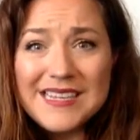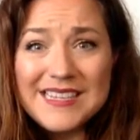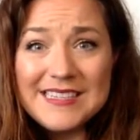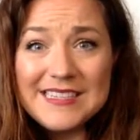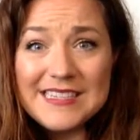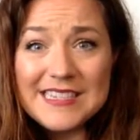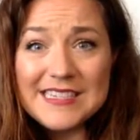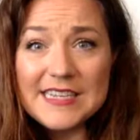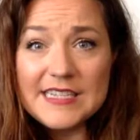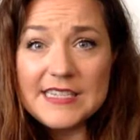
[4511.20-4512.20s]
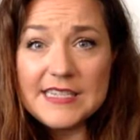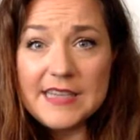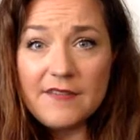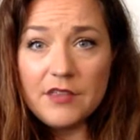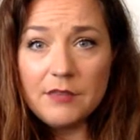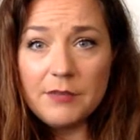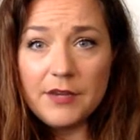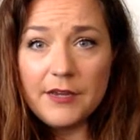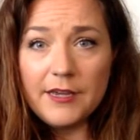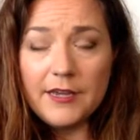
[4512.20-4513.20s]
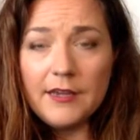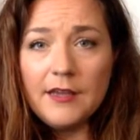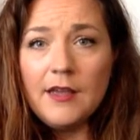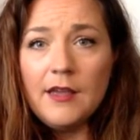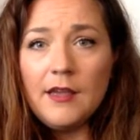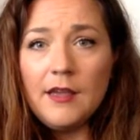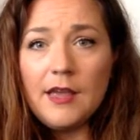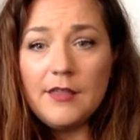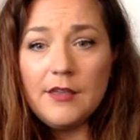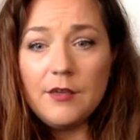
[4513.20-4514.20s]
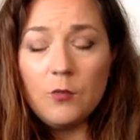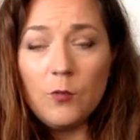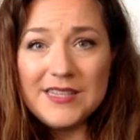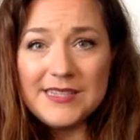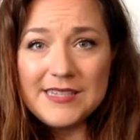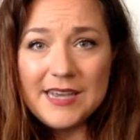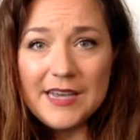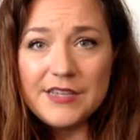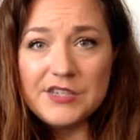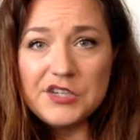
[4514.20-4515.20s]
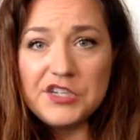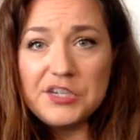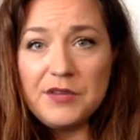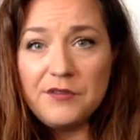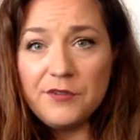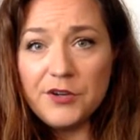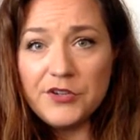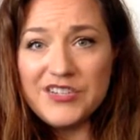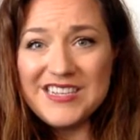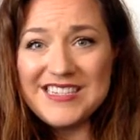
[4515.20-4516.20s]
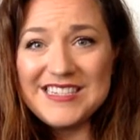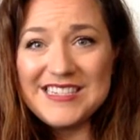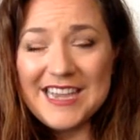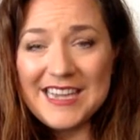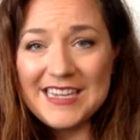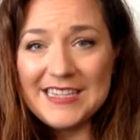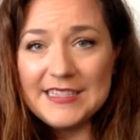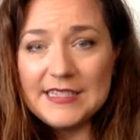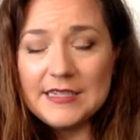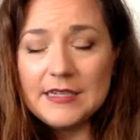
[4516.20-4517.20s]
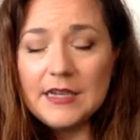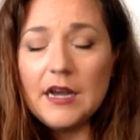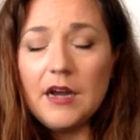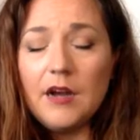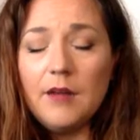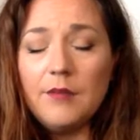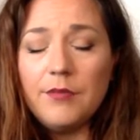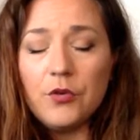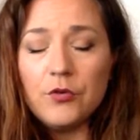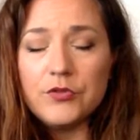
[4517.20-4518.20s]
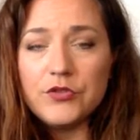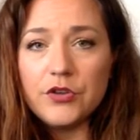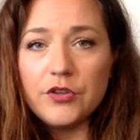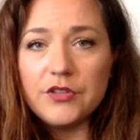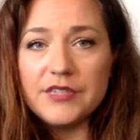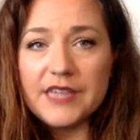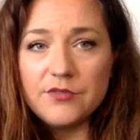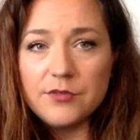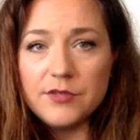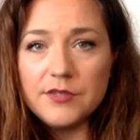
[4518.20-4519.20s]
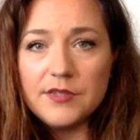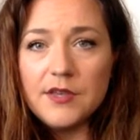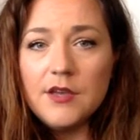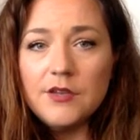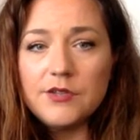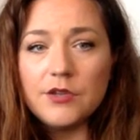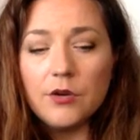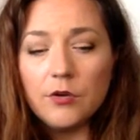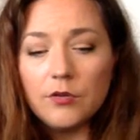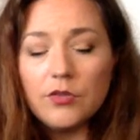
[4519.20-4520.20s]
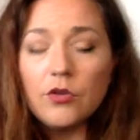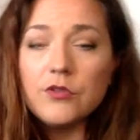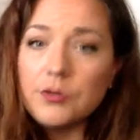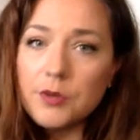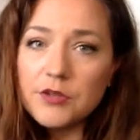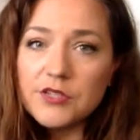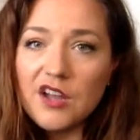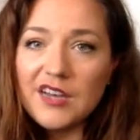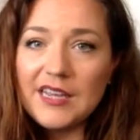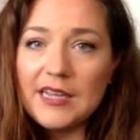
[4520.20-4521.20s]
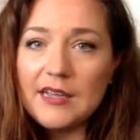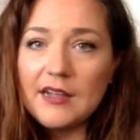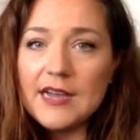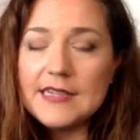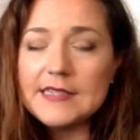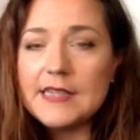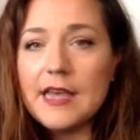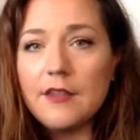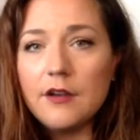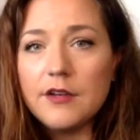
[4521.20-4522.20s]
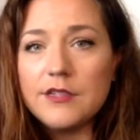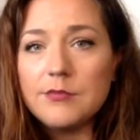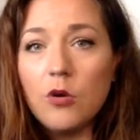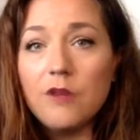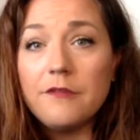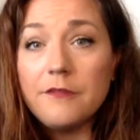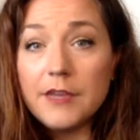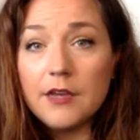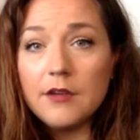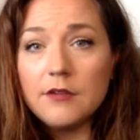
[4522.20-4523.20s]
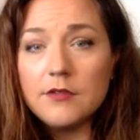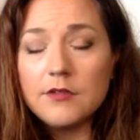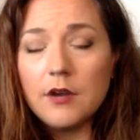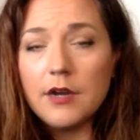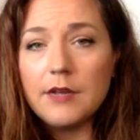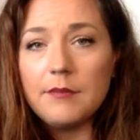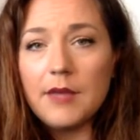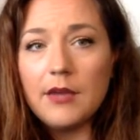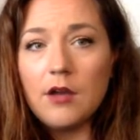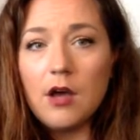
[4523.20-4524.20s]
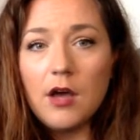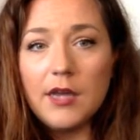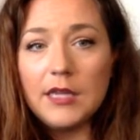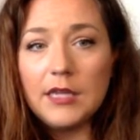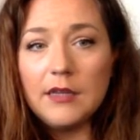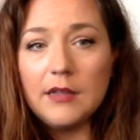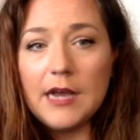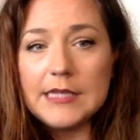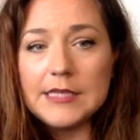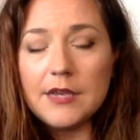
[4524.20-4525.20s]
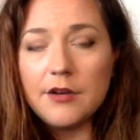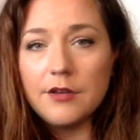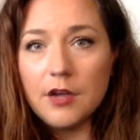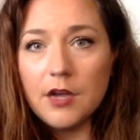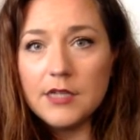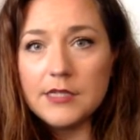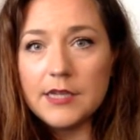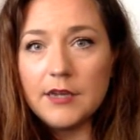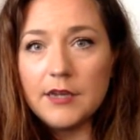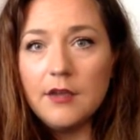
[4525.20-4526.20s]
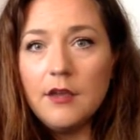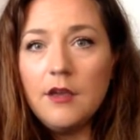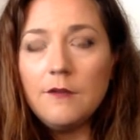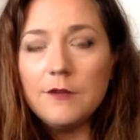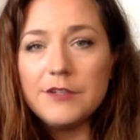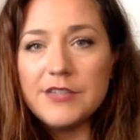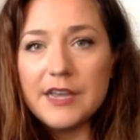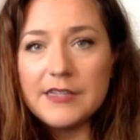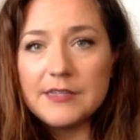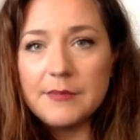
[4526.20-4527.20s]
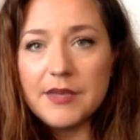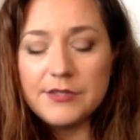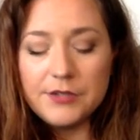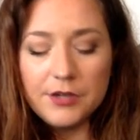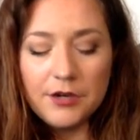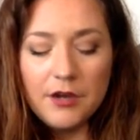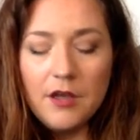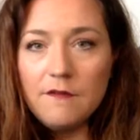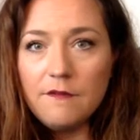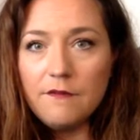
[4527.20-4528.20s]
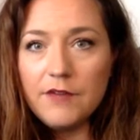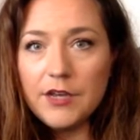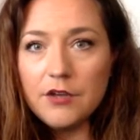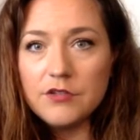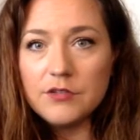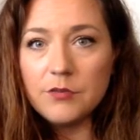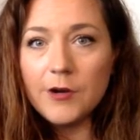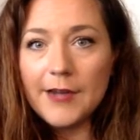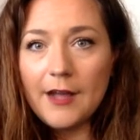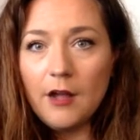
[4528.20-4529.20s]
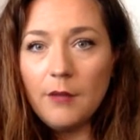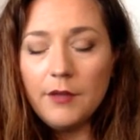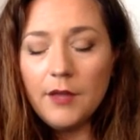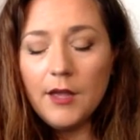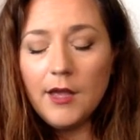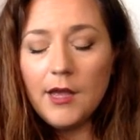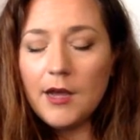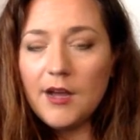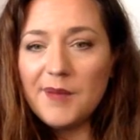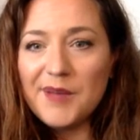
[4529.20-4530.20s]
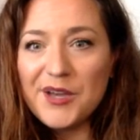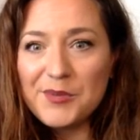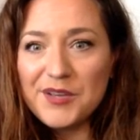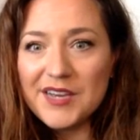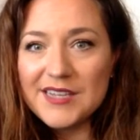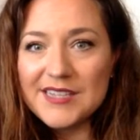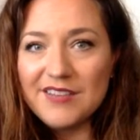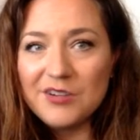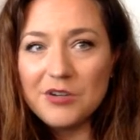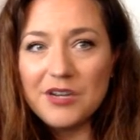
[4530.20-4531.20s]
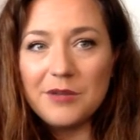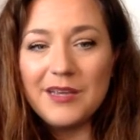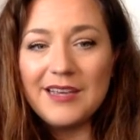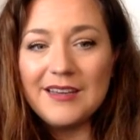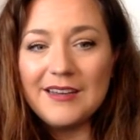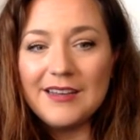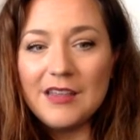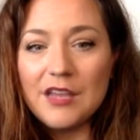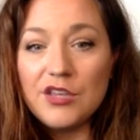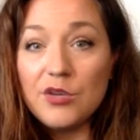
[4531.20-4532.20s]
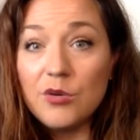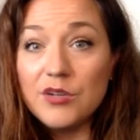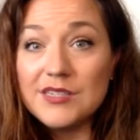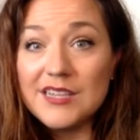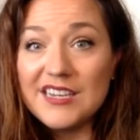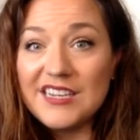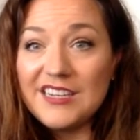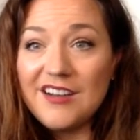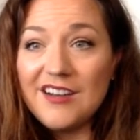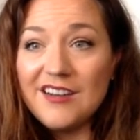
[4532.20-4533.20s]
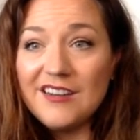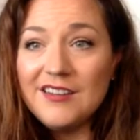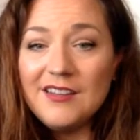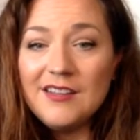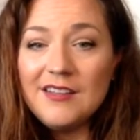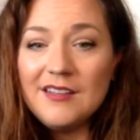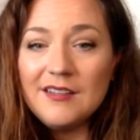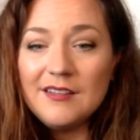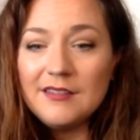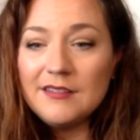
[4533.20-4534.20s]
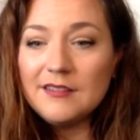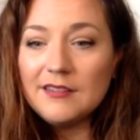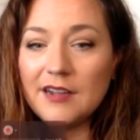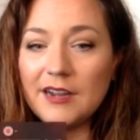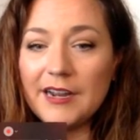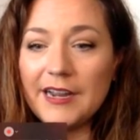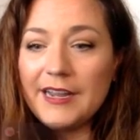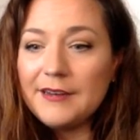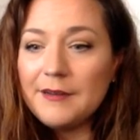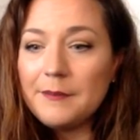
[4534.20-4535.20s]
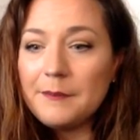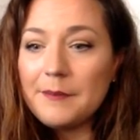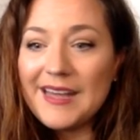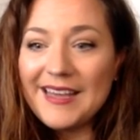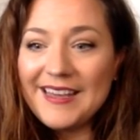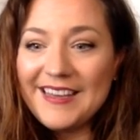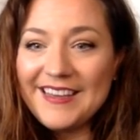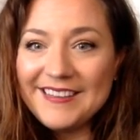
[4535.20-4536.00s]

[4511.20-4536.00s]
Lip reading: sixth and seventh period. And then Wednesday is going to be first and second. Those are the schedules. So those are posted on eClass, and there's more videos already made on eClass under the content for second semester video support help. I hope you guys have a great weekend and that you are studying hard. All right, bye.